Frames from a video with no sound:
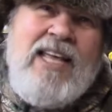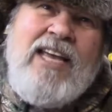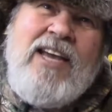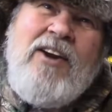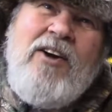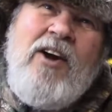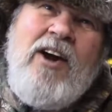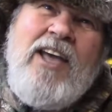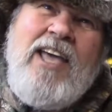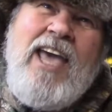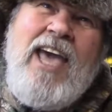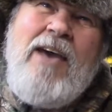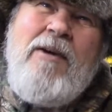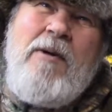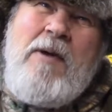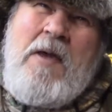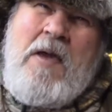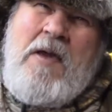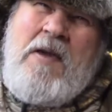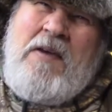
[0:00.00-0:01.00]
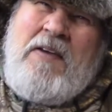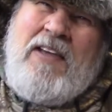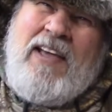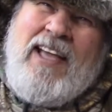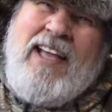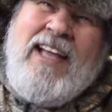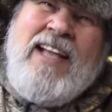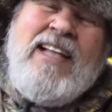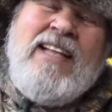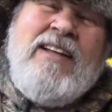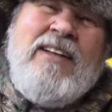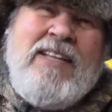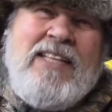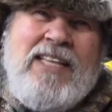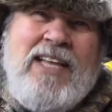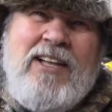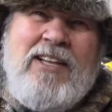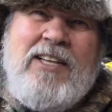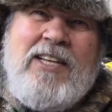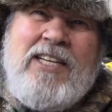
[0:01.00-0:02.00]
Here I am. I'll
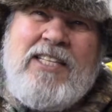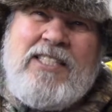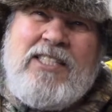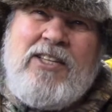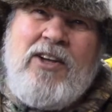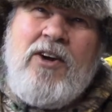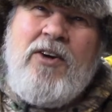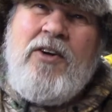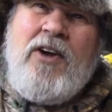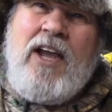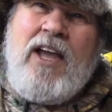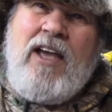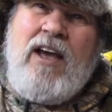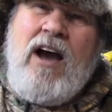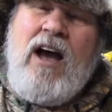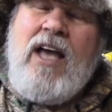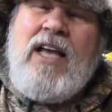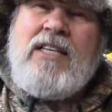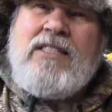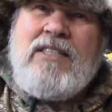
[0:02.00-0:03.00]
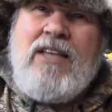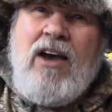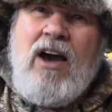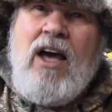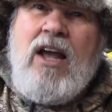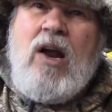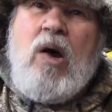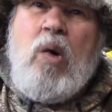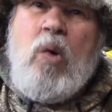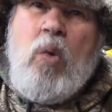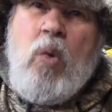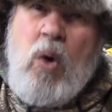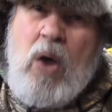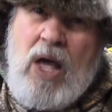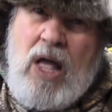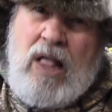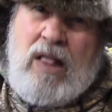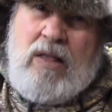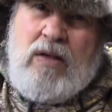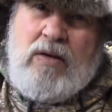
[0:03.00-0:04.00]
tell you a story. A guy's got a
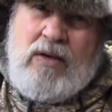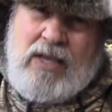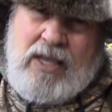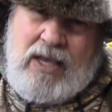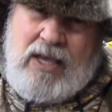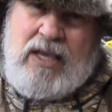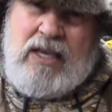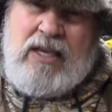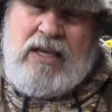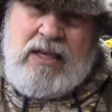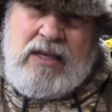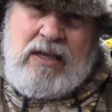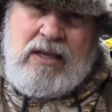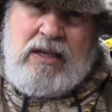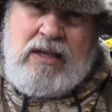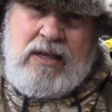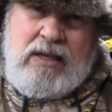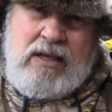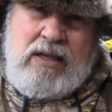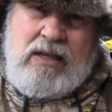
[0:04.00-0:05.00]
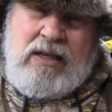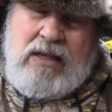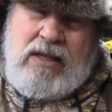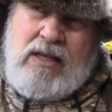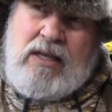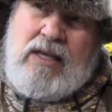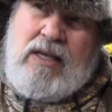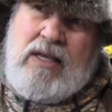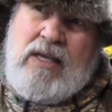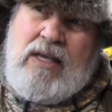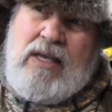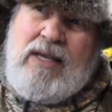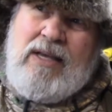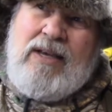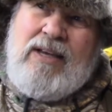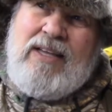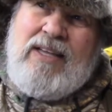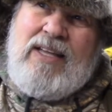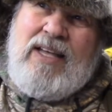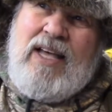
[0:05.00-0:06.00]
well, okay?
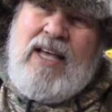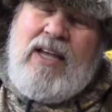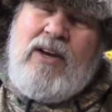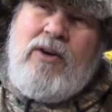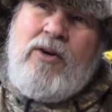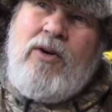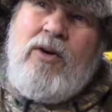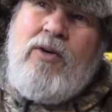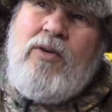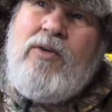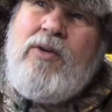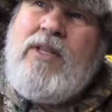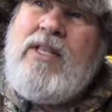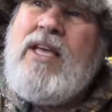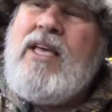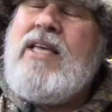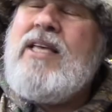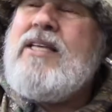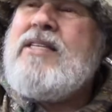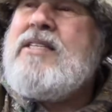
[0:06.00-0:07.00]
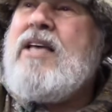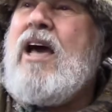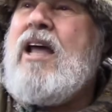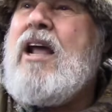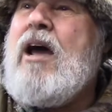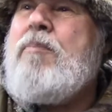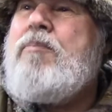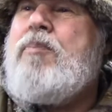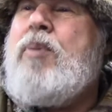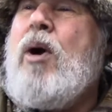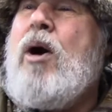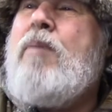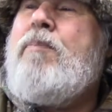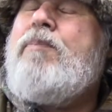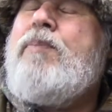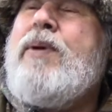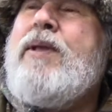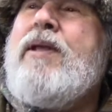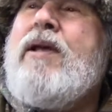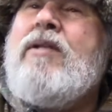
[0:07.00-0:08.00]
I don't know. He's got a
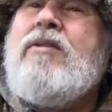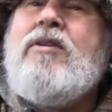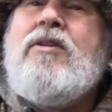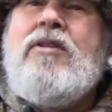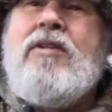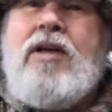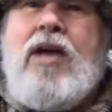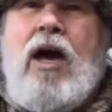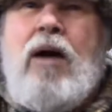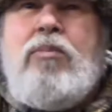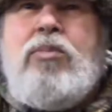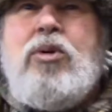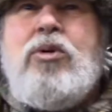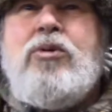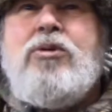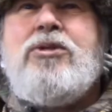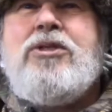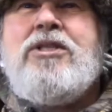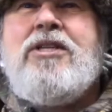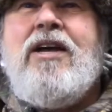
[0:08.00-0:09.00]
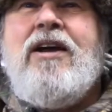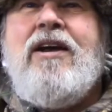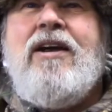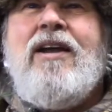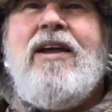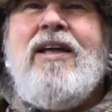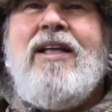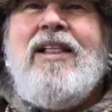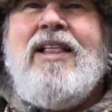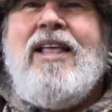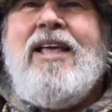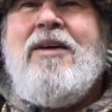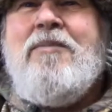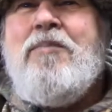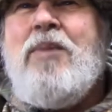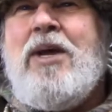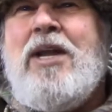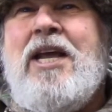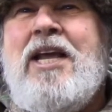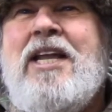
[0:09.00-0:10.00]
pump and a little caboose there,
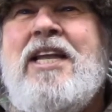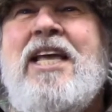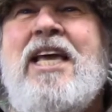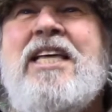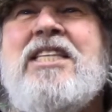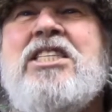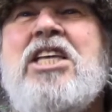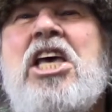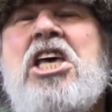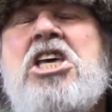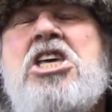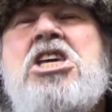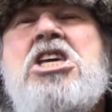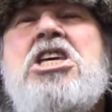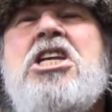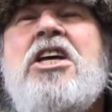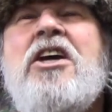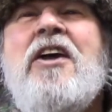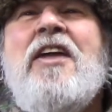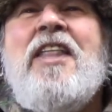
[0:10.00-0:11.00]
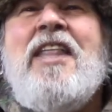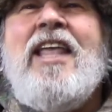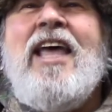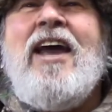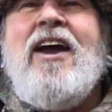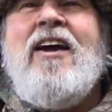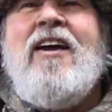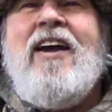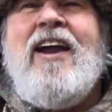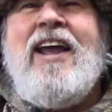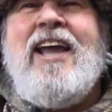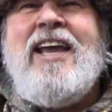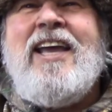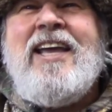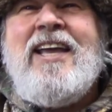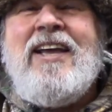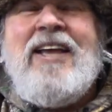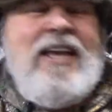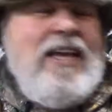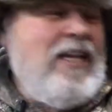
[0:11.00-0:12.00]
but he needs a heater in there,
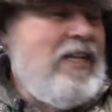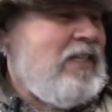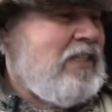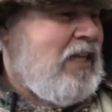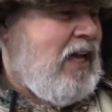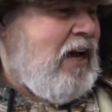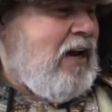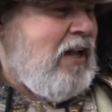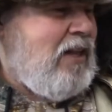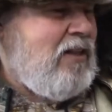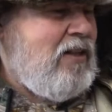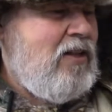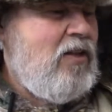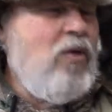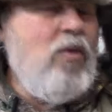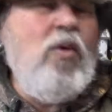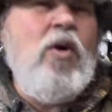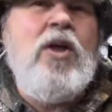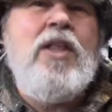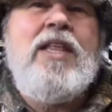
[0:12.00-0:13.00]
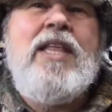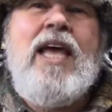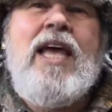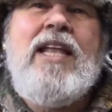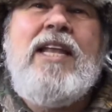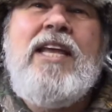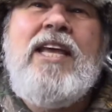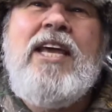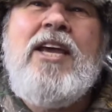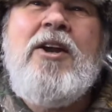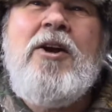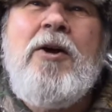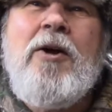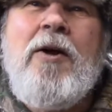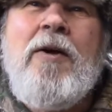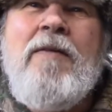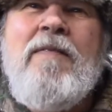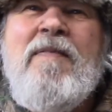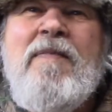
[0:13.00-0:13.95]
eh? And he's got a little 110 heater.